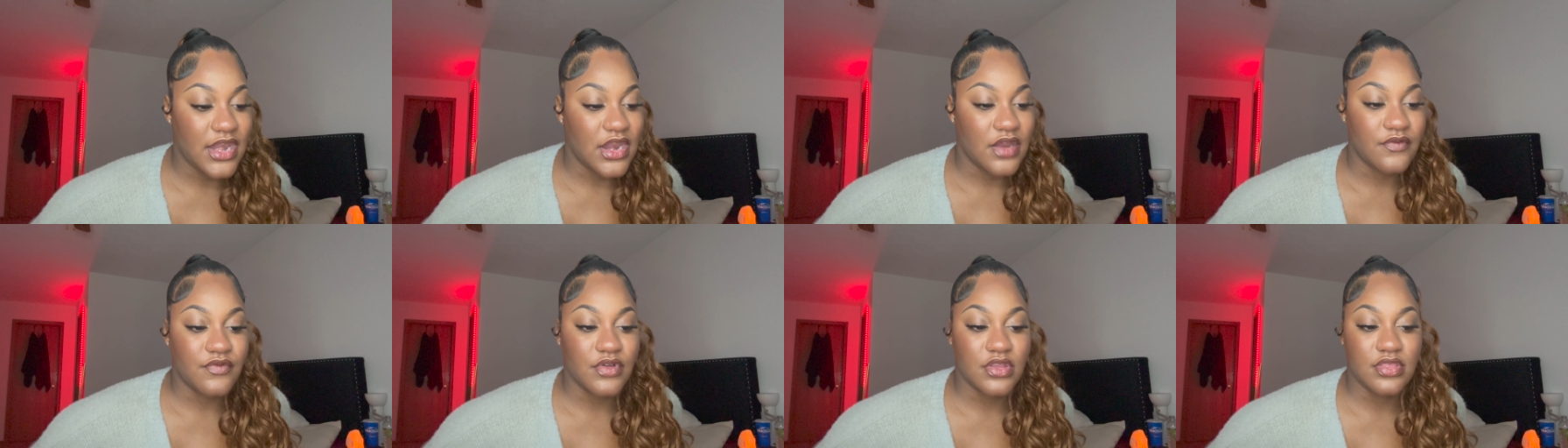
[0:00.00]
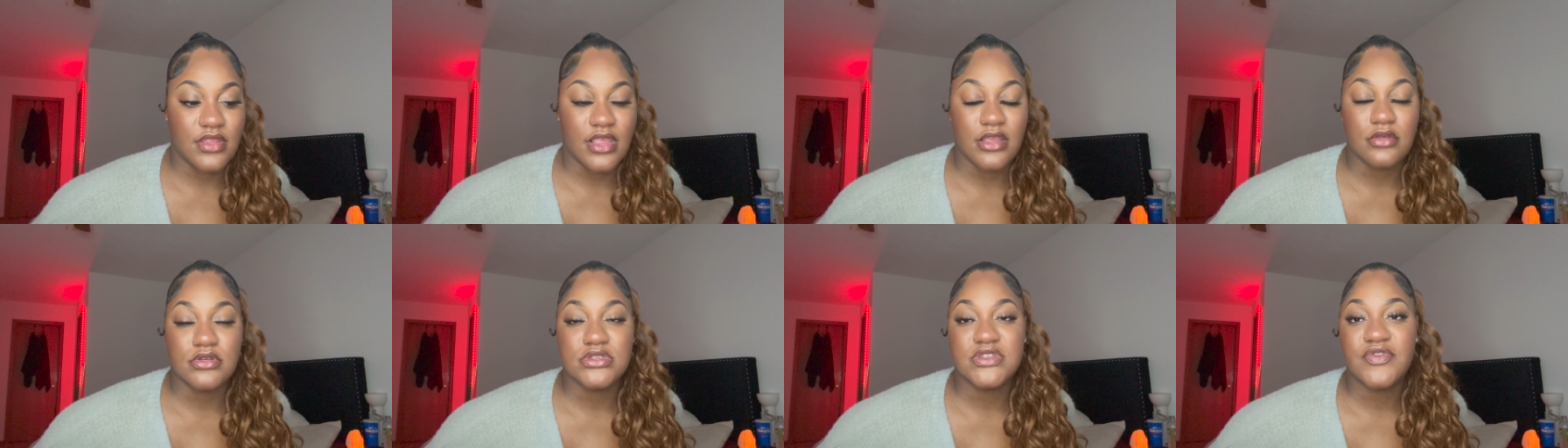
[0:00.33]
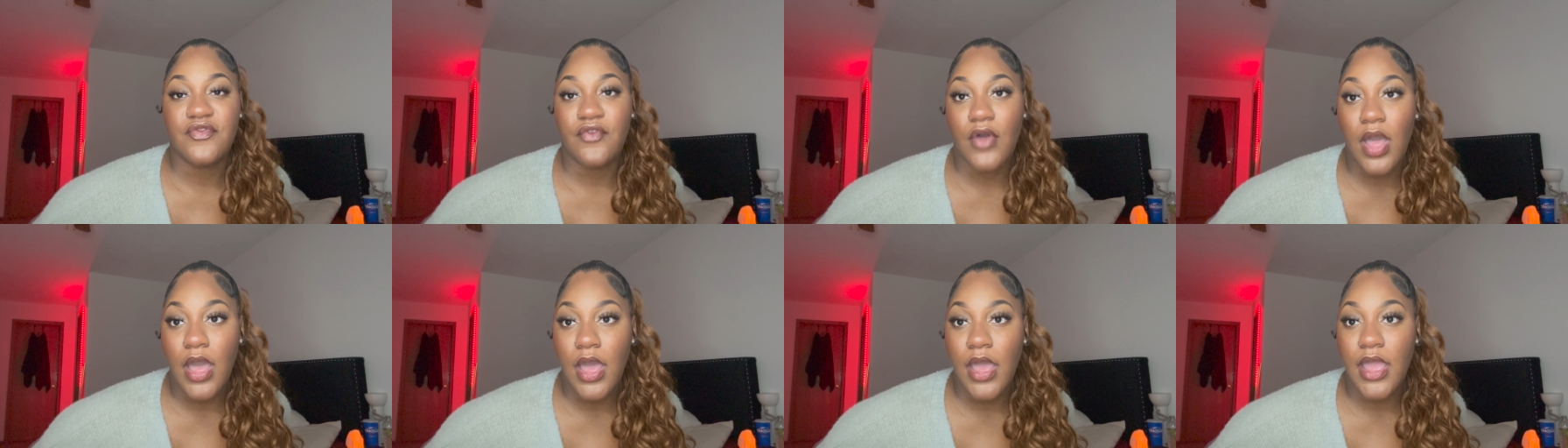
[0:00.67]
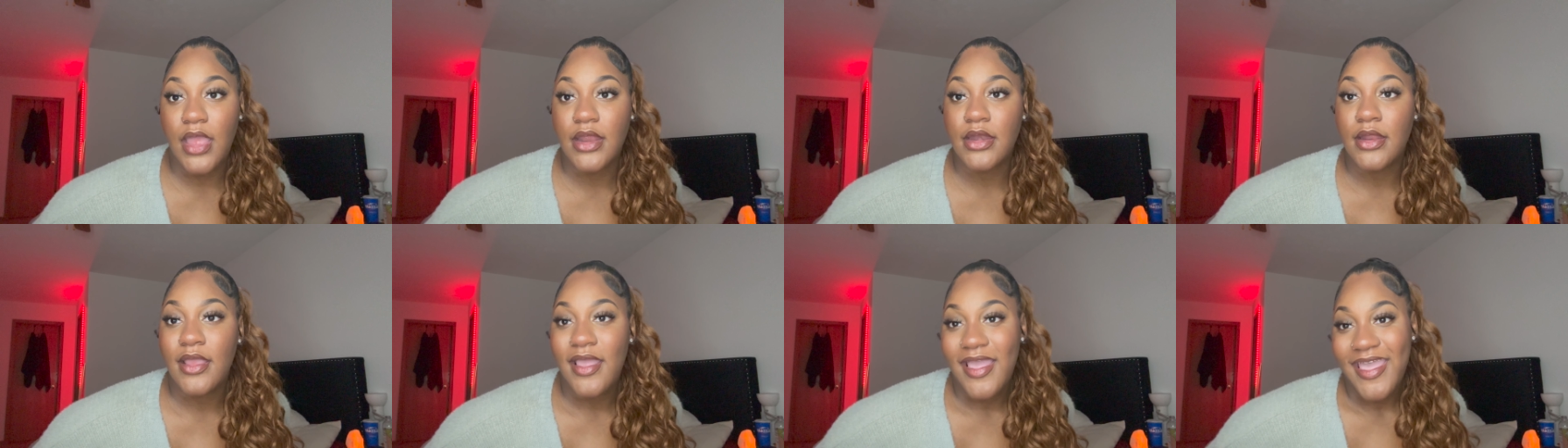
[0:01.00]
Everything was
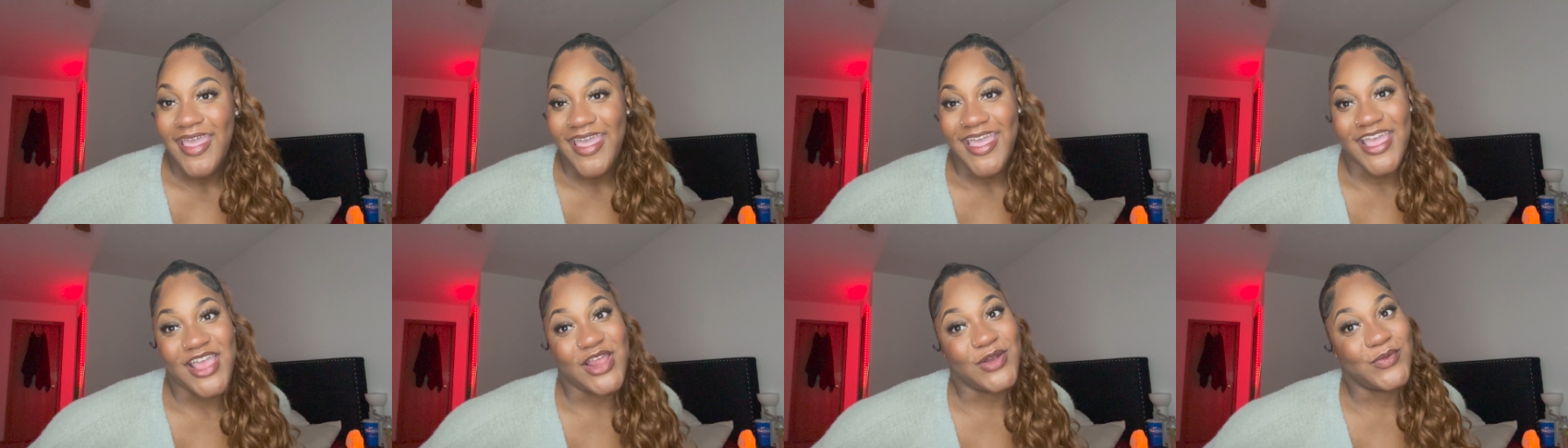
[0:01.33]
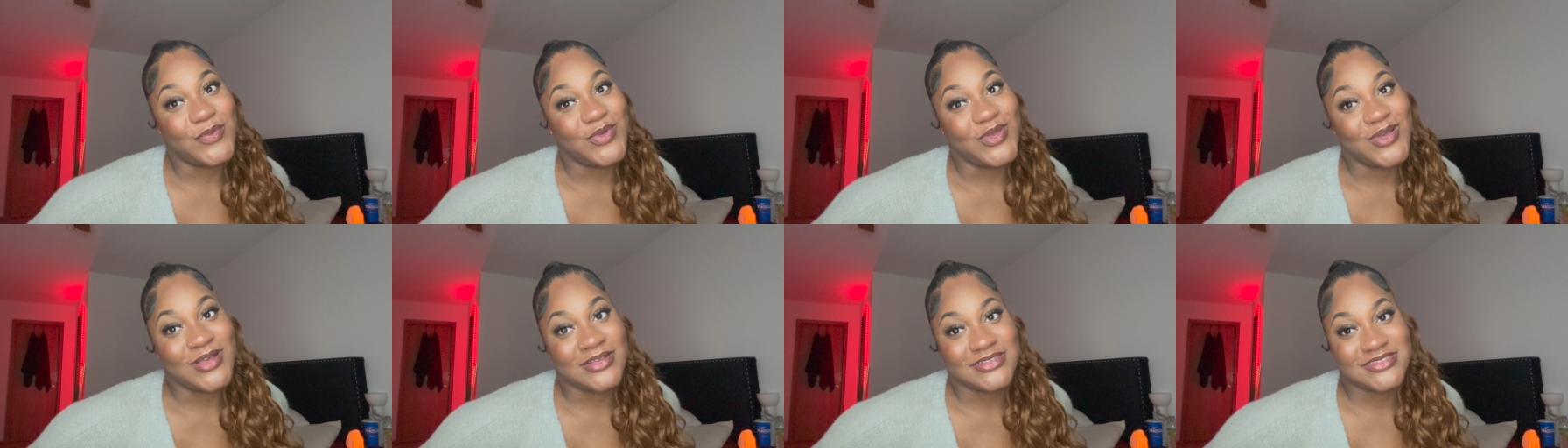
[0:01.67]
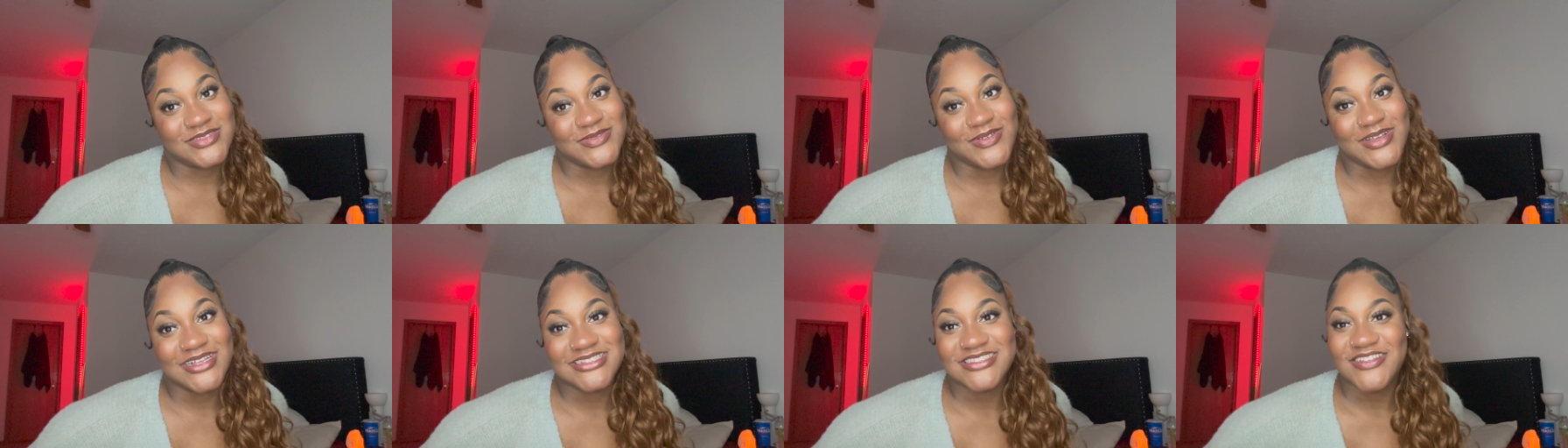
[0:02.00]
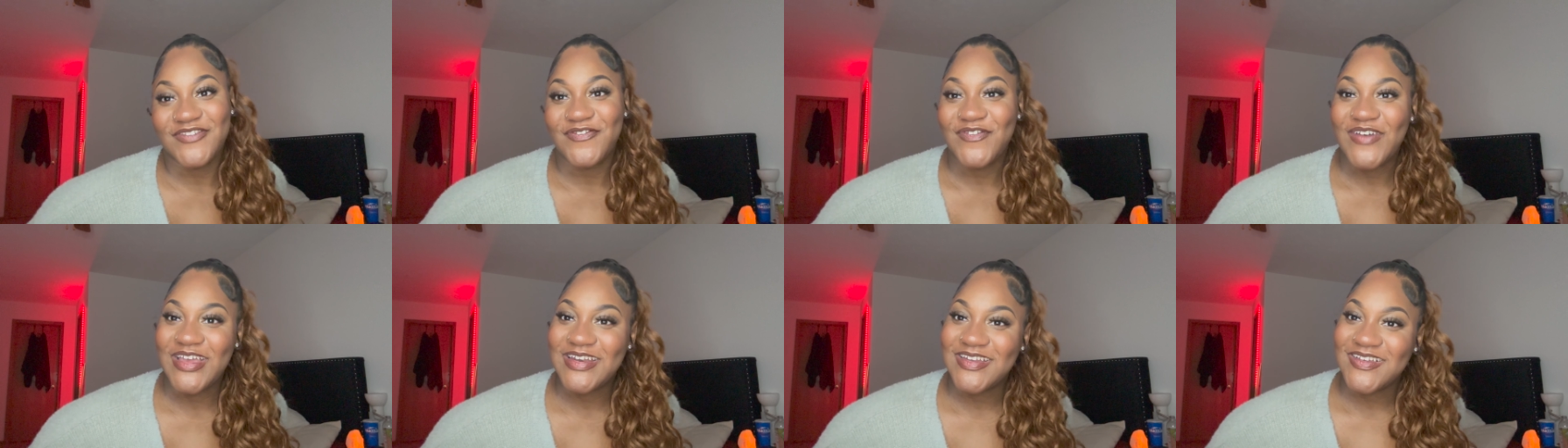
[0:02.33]
fine. And we also got to
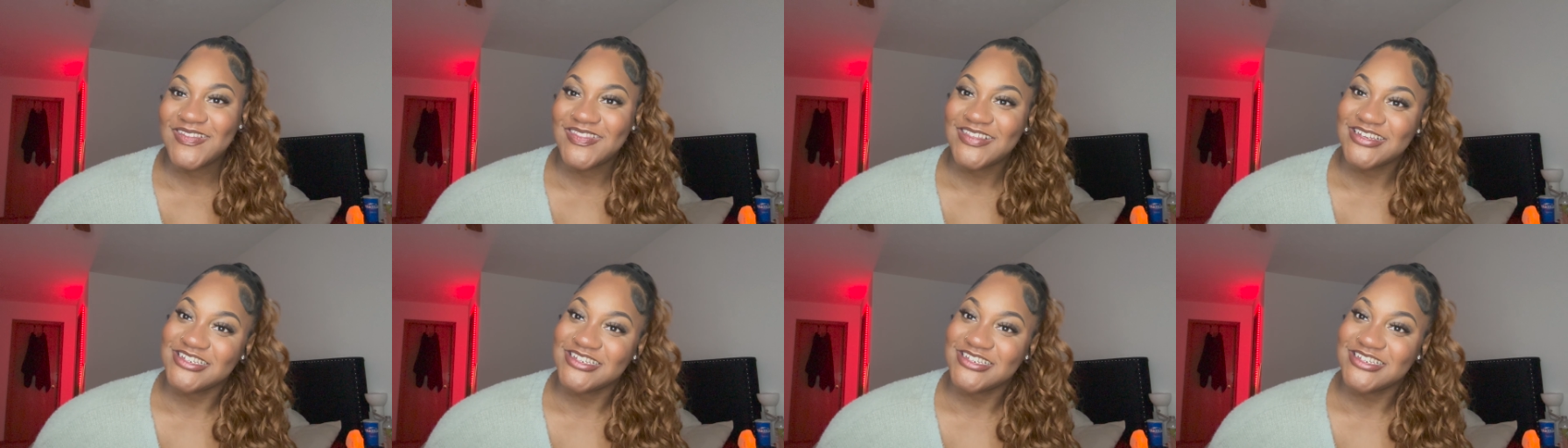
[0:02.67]
find out the